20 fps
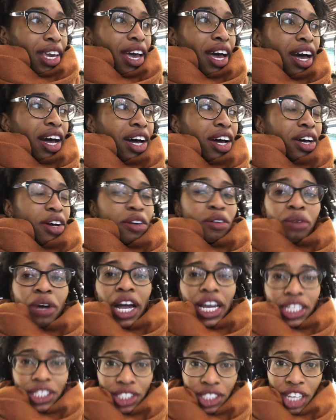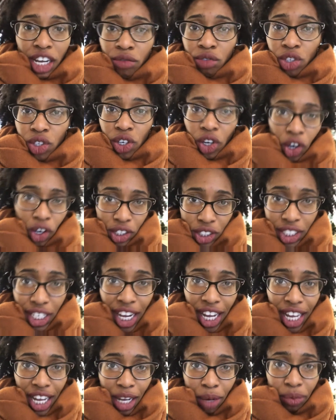I used to come to it all the
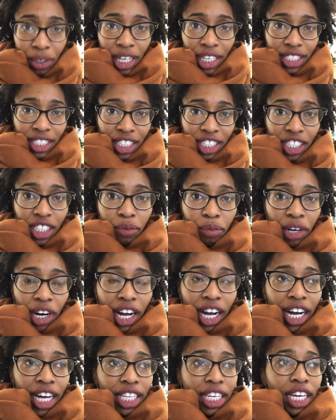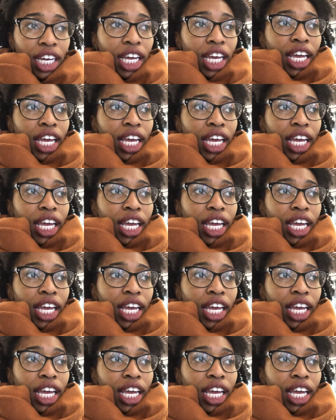time when I studied abroad.